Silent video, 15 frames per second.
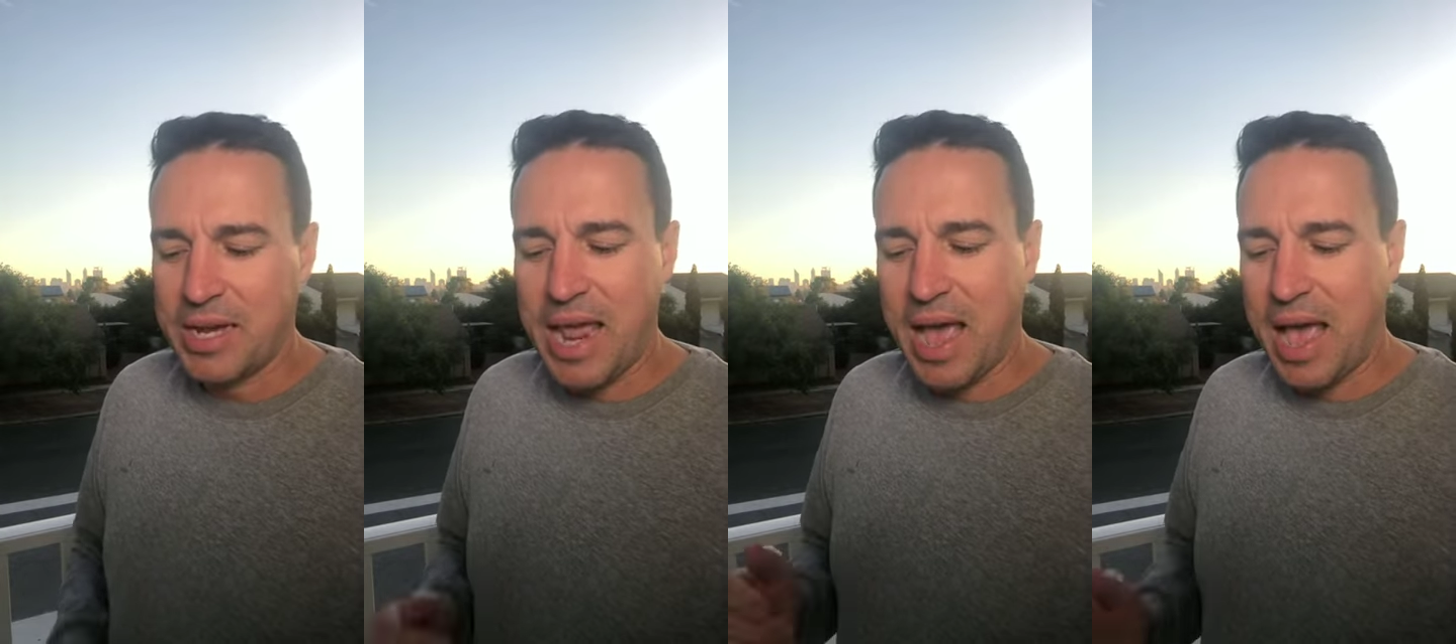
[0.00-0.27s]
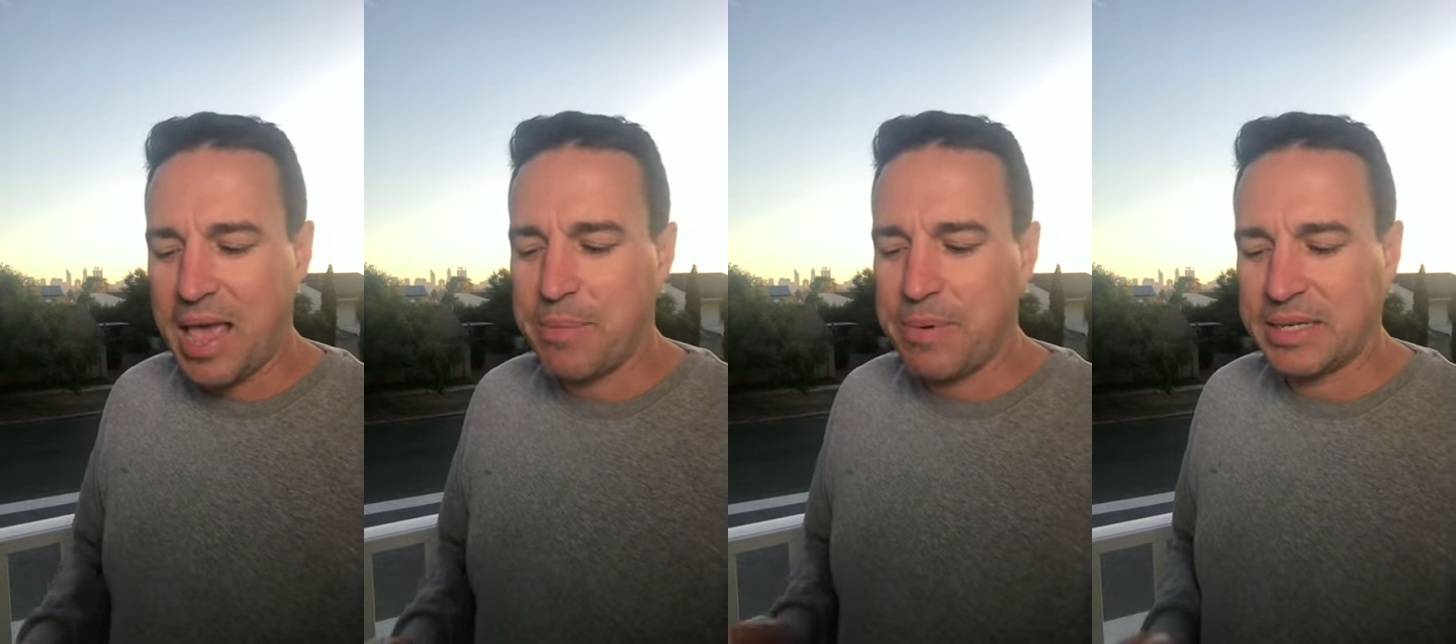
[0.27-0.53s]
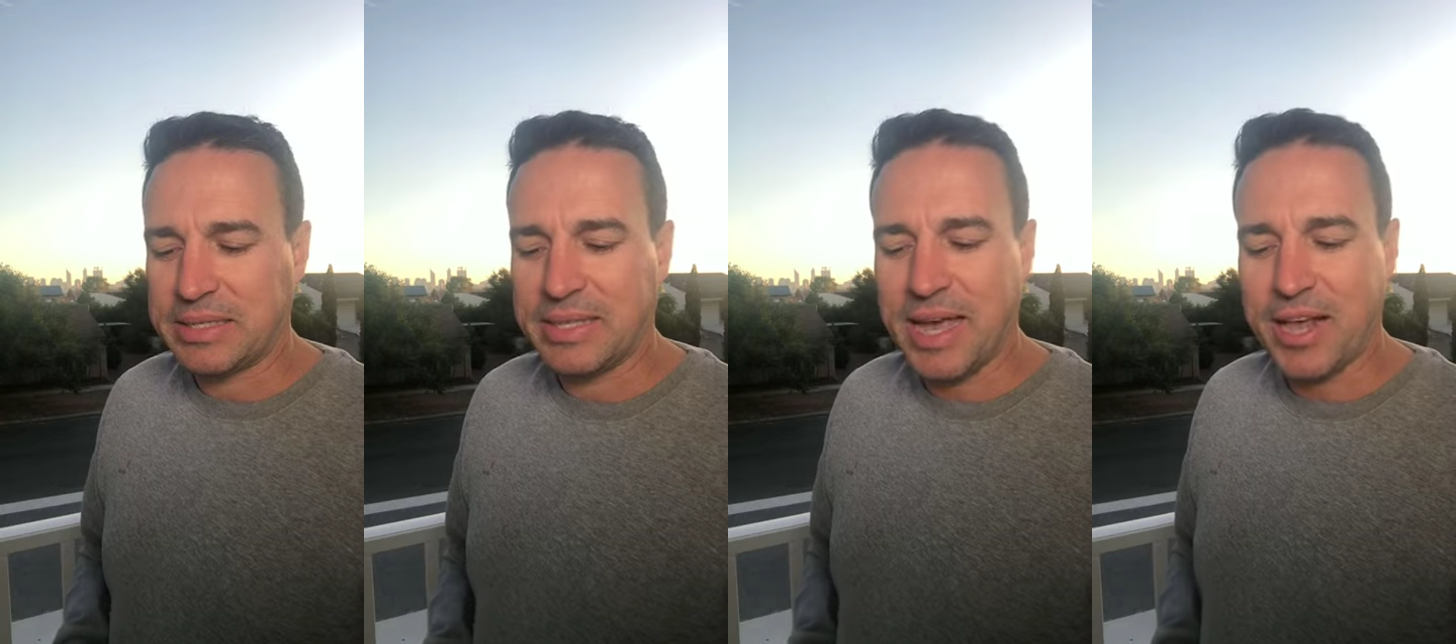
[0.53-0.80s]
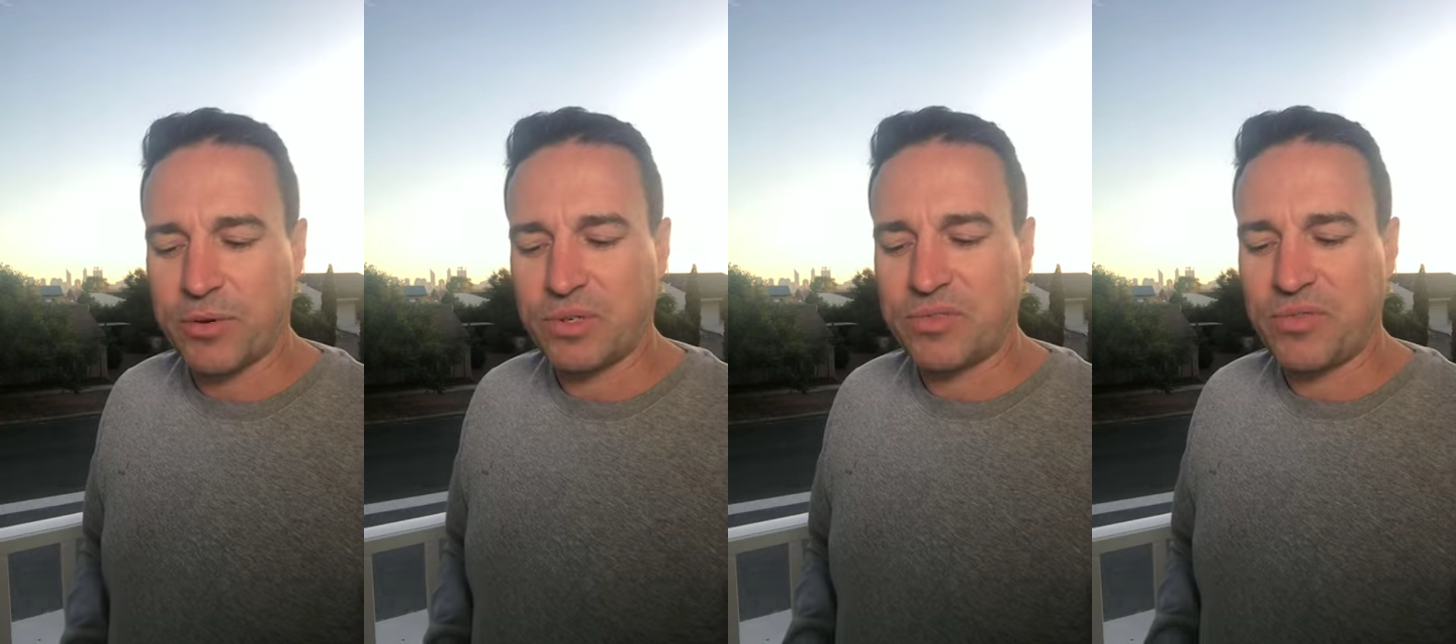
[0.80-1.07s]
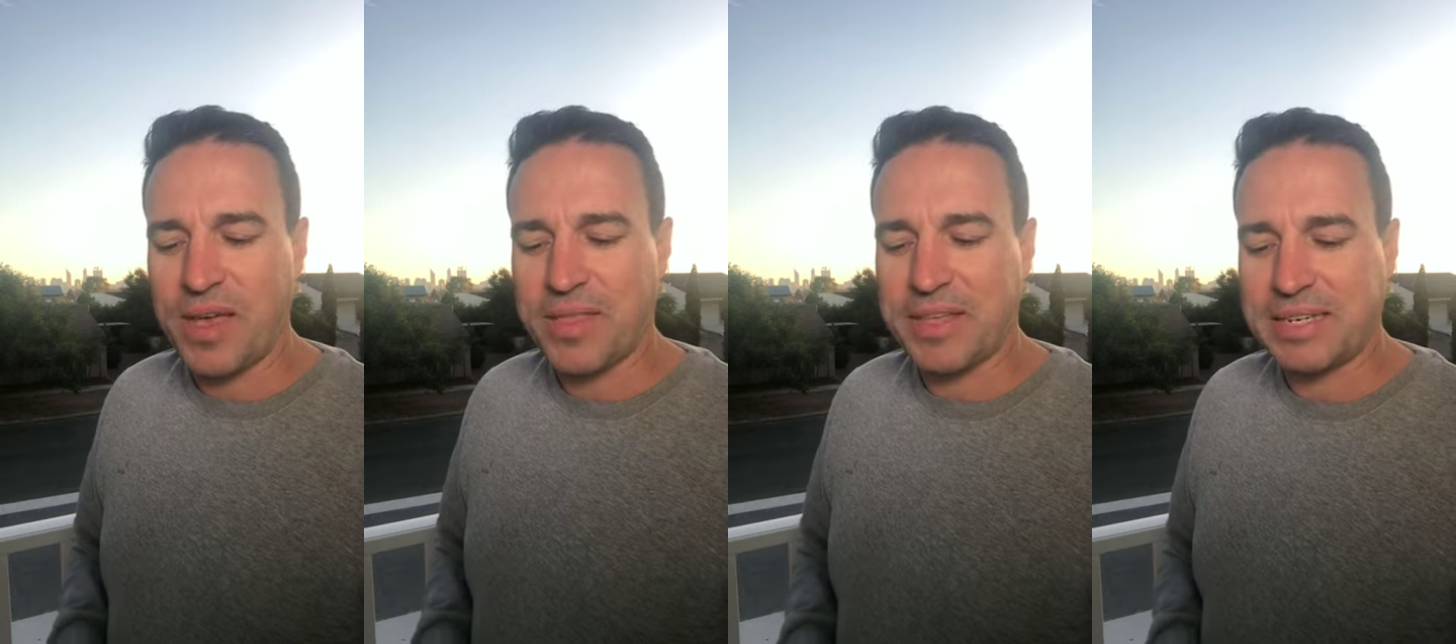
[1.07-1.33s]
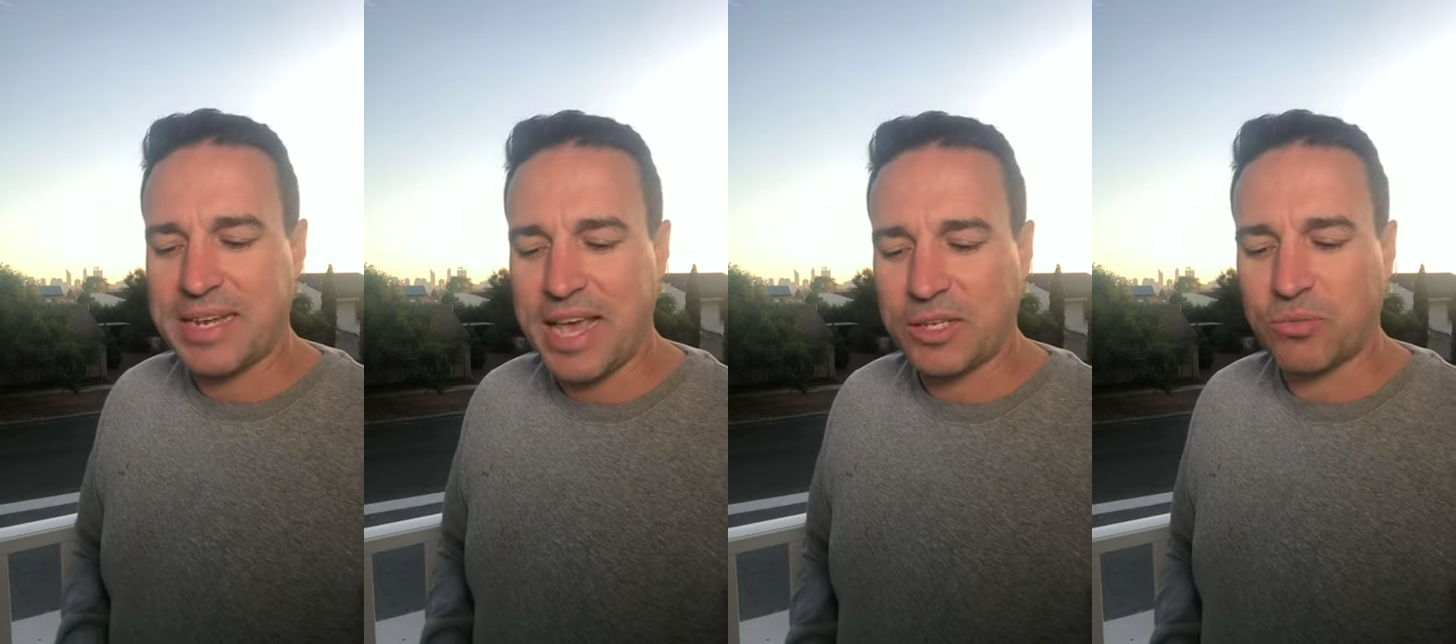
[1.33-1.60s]
Now, ABS data has found
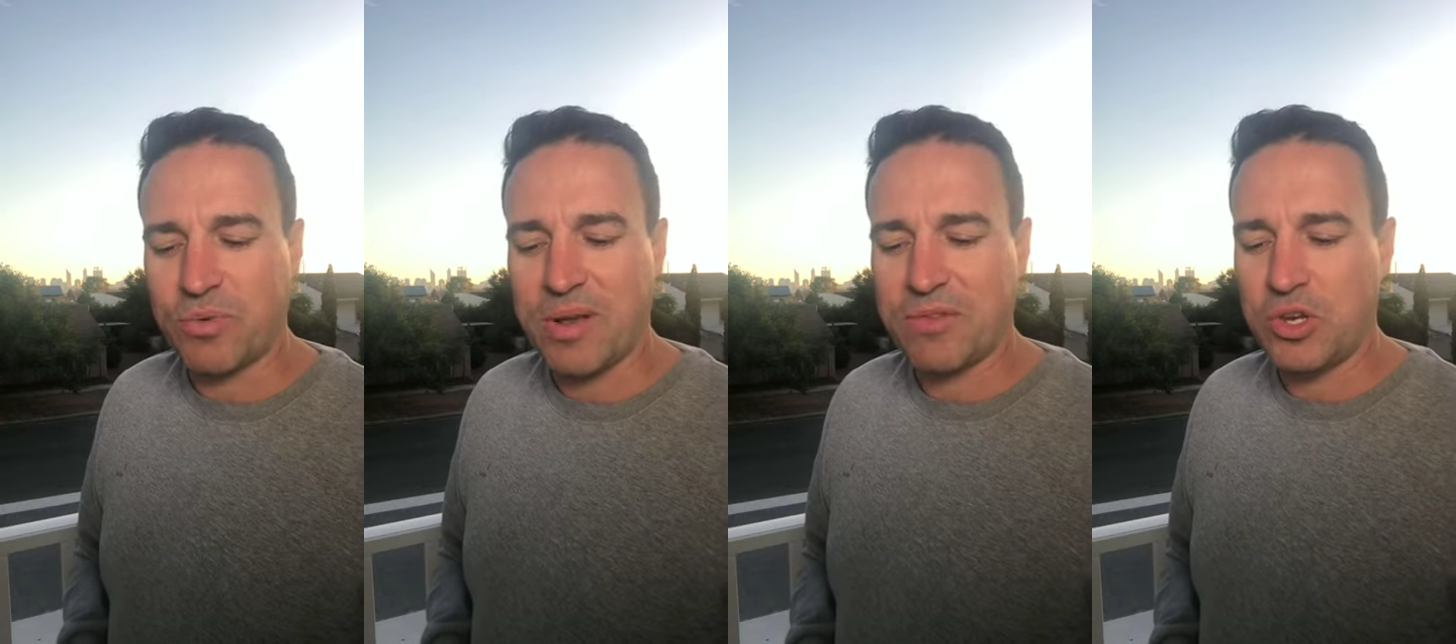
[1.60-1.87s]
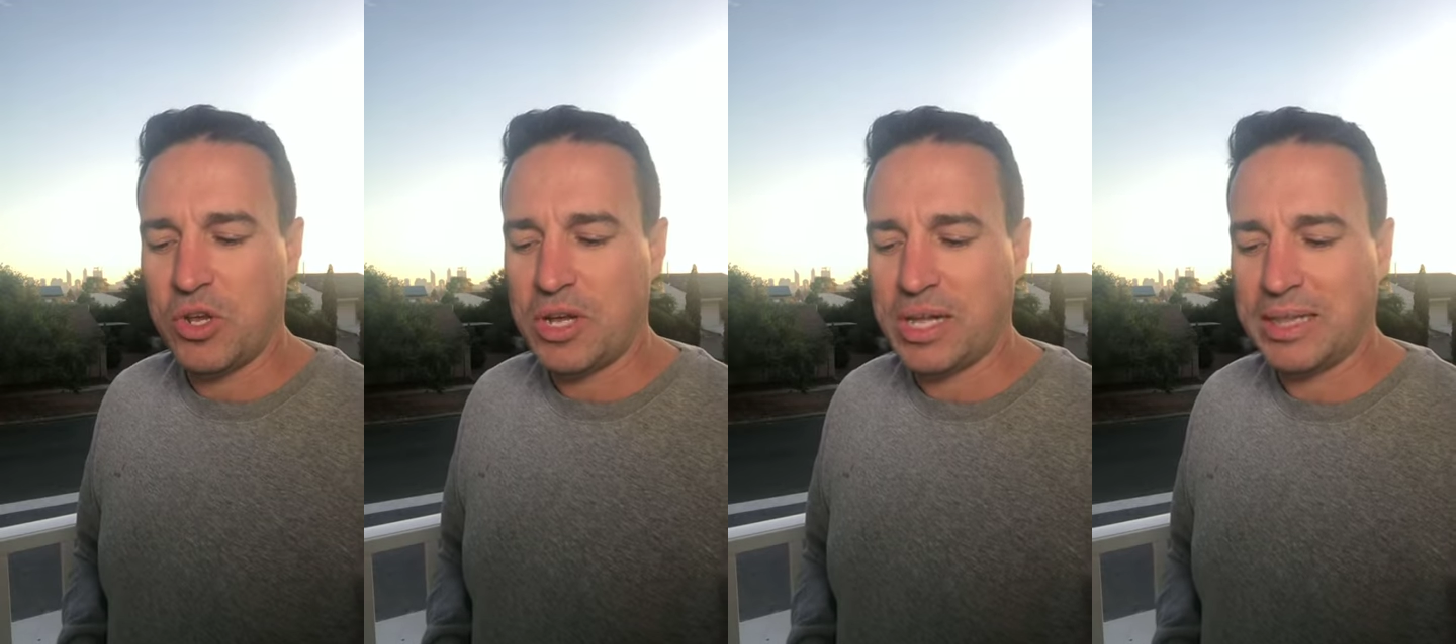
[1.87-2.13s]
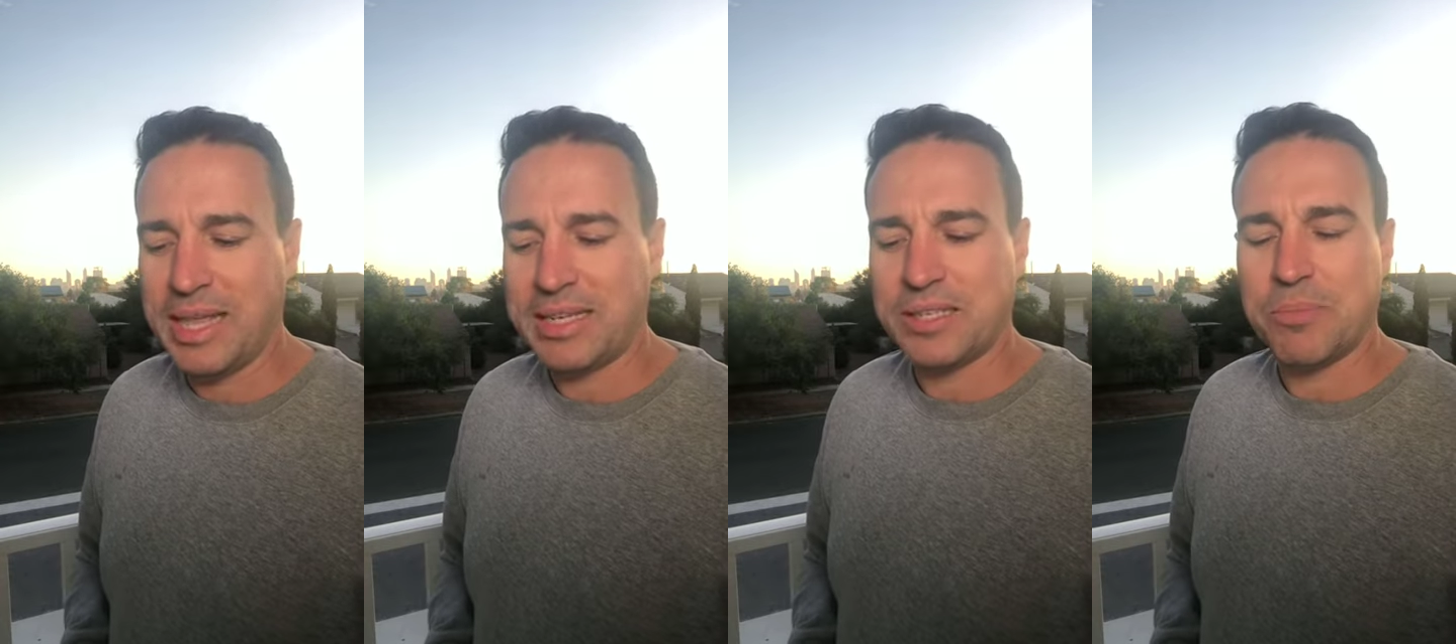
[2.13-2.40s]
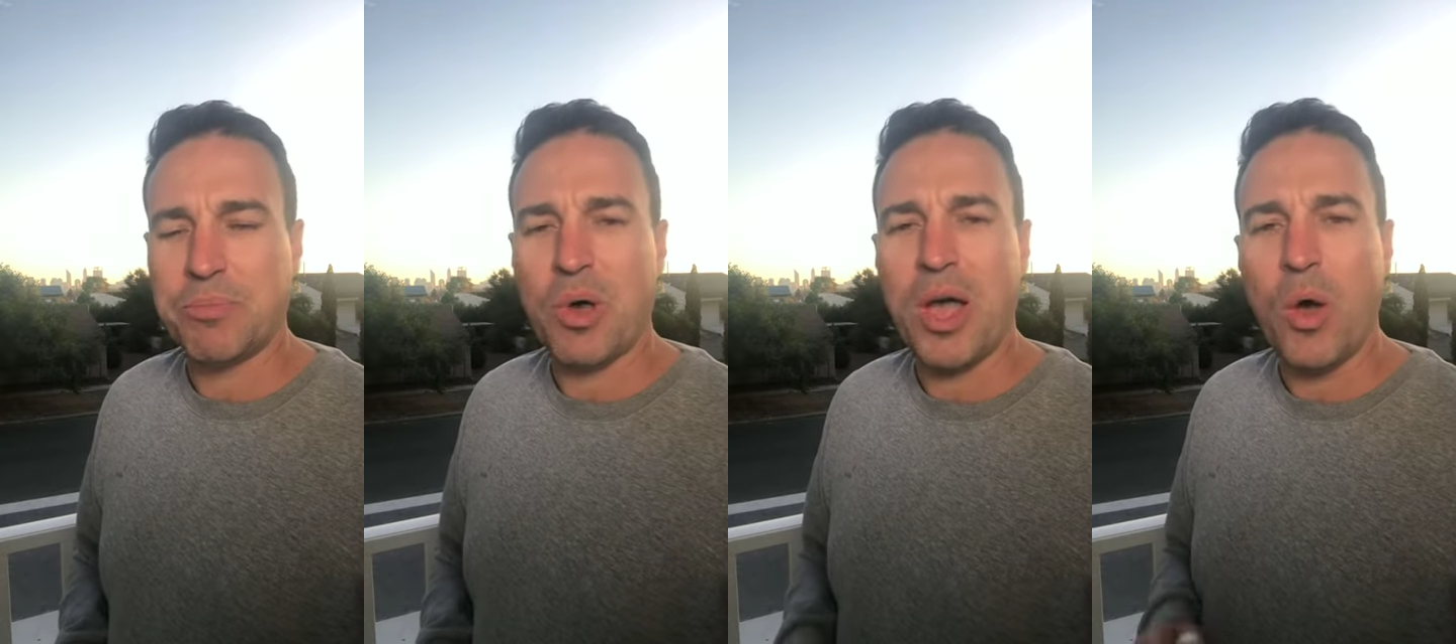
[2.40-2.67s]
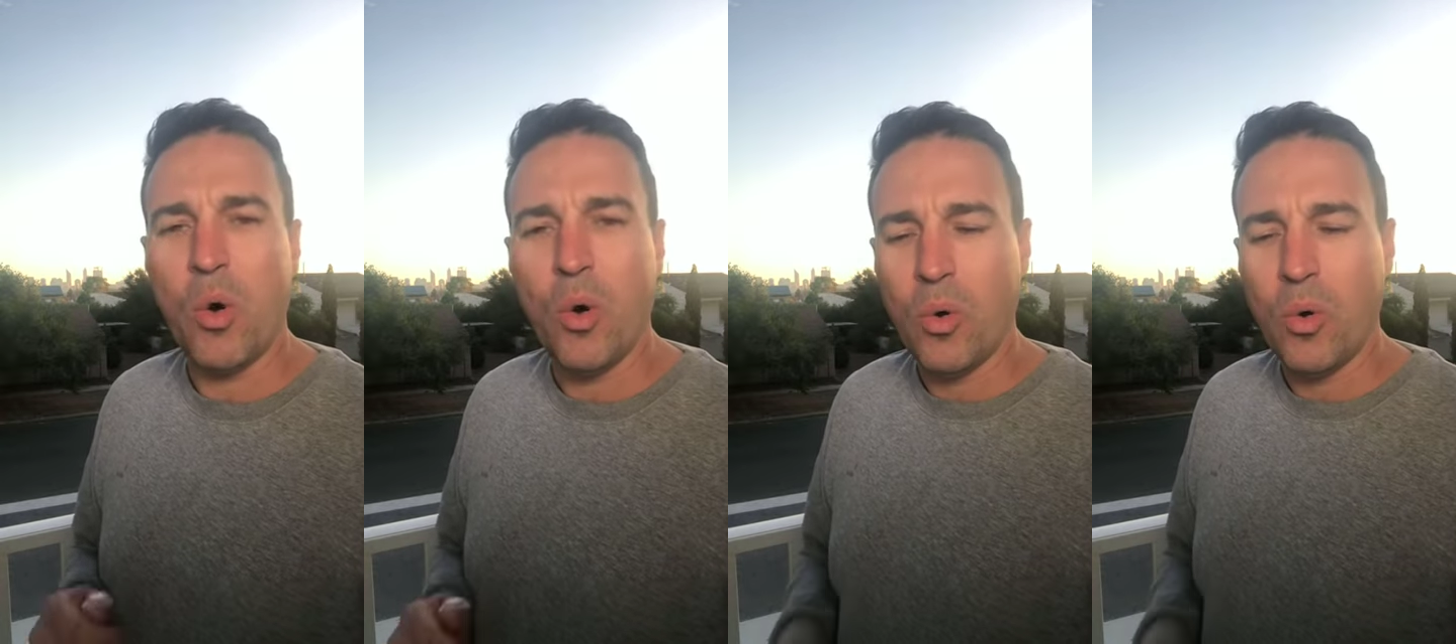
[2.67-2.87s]
that tax revenue collected by